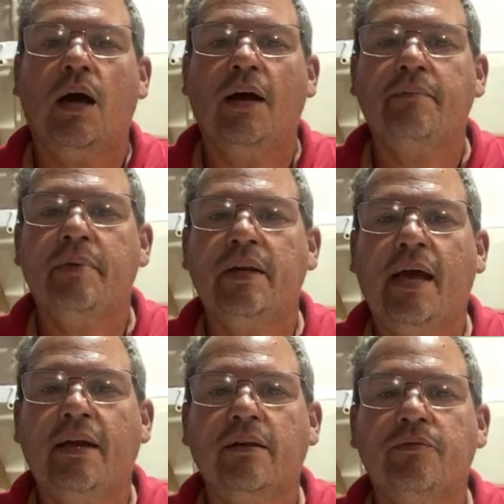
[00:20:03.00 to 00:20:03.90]
I've been
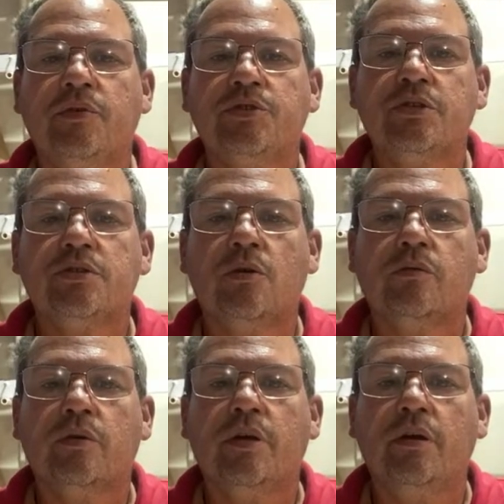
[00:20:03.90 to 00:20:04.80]
at it for just
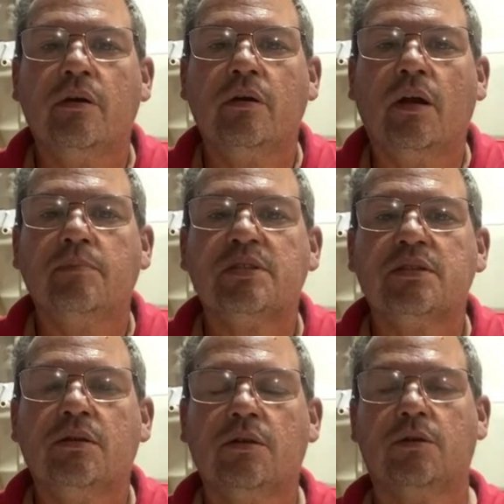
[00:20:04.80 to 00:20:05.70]
over a year, and I'm
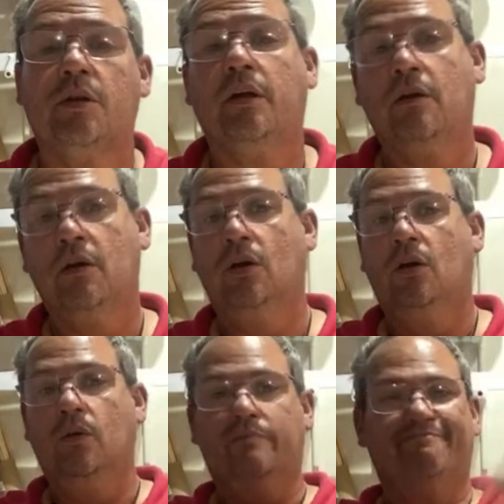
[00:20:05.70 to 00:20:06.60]
still learning.
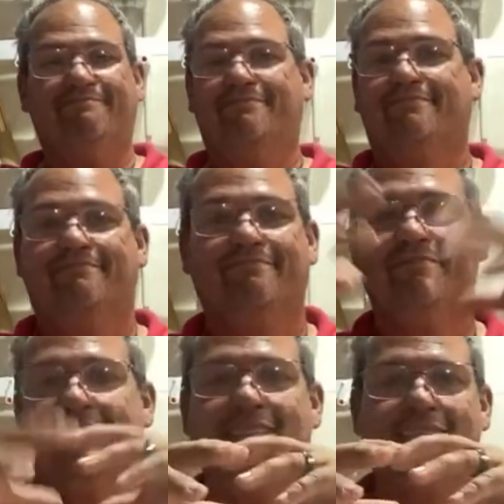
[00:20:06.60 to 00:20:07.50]

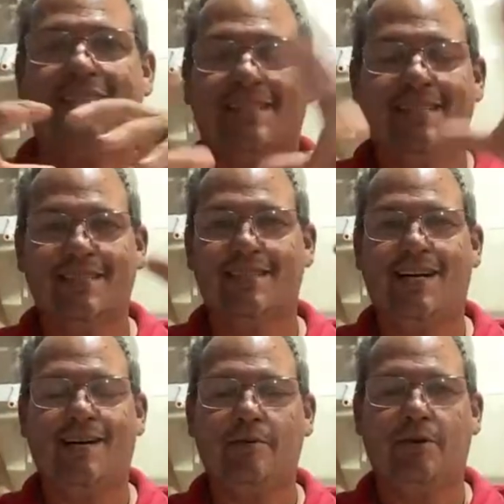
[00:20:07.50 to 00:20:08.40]
This is a
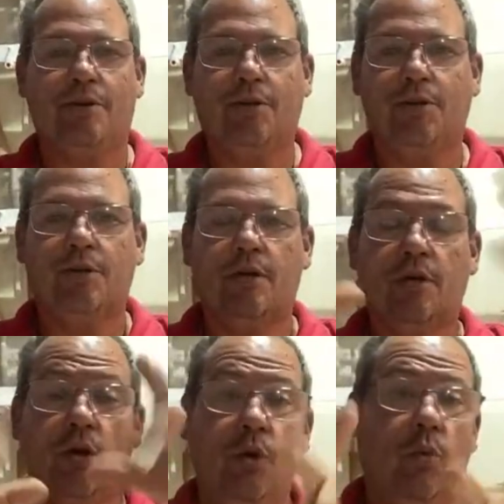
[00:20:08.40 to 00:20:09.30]
hobby you're gonna learn.
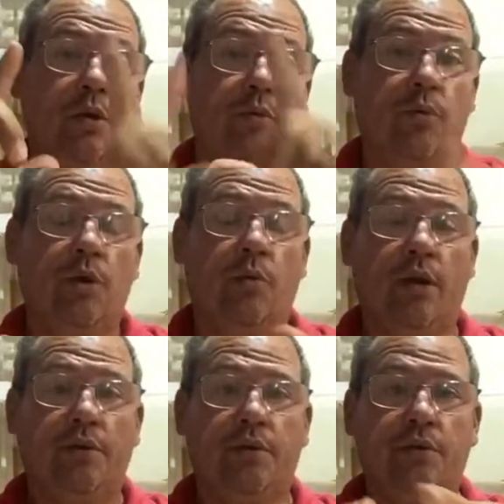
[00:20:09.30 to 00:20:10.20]
What you really
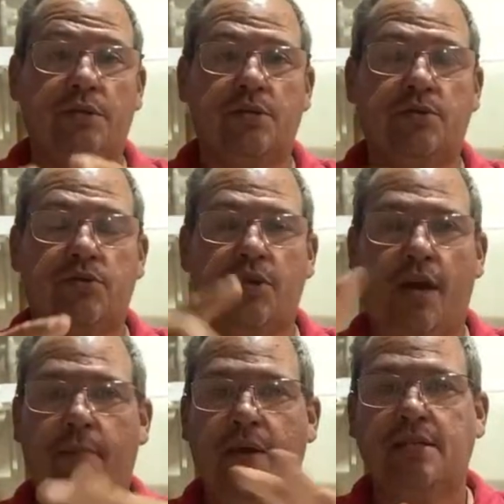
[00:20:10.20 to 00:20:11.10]
want to do is try
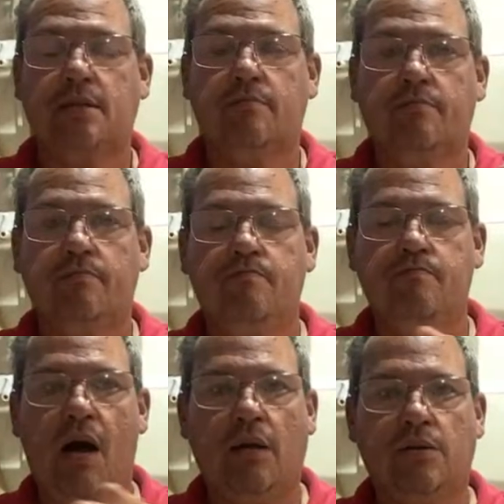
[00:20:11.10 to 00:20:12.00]
and make some
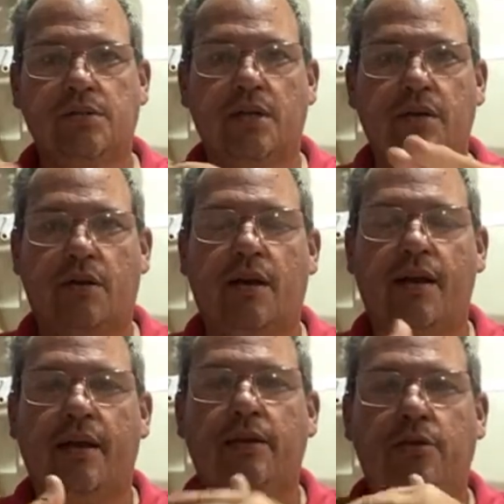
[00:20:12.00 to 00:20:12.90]
models that you can
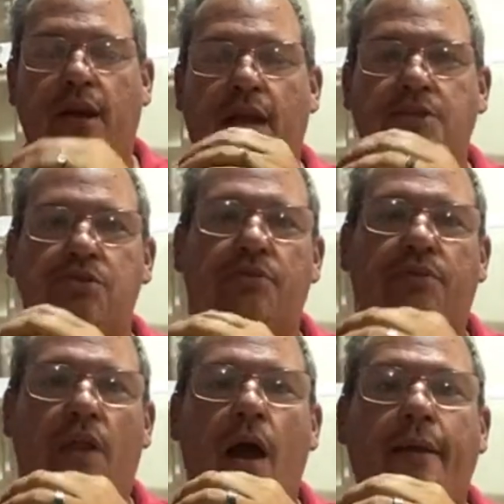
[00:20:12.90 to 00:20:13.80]
actually
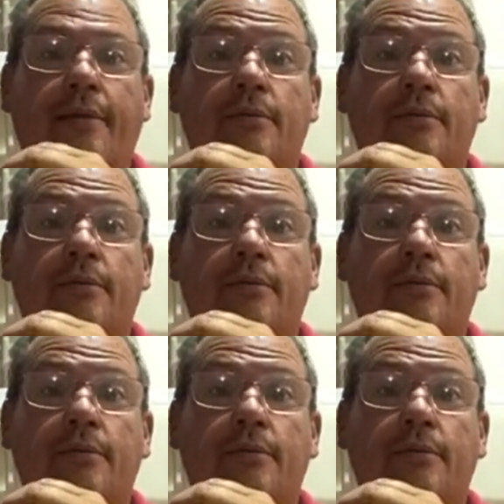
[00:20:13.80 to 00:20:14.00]
fly.